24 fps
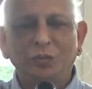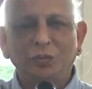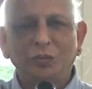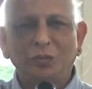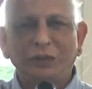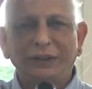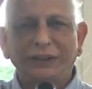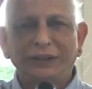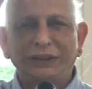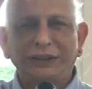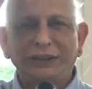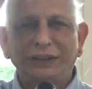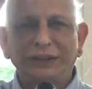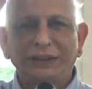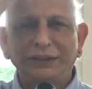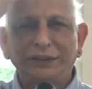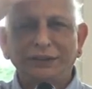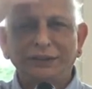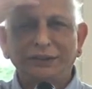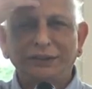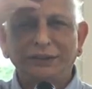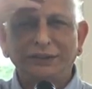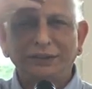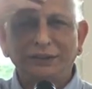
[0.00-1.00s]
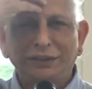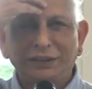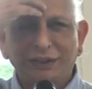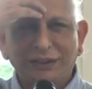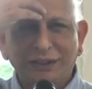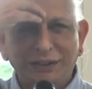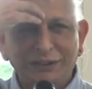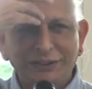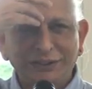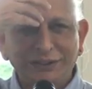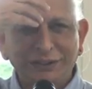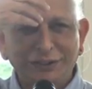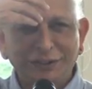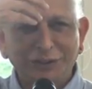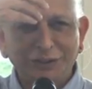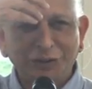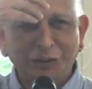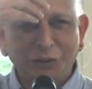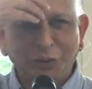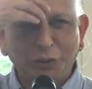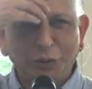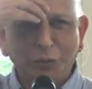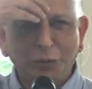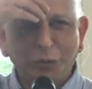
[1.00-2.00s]
white light, continue
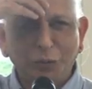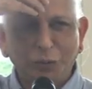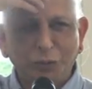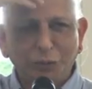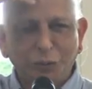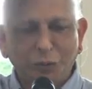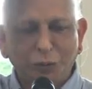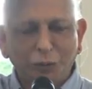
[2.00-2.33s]
the Om,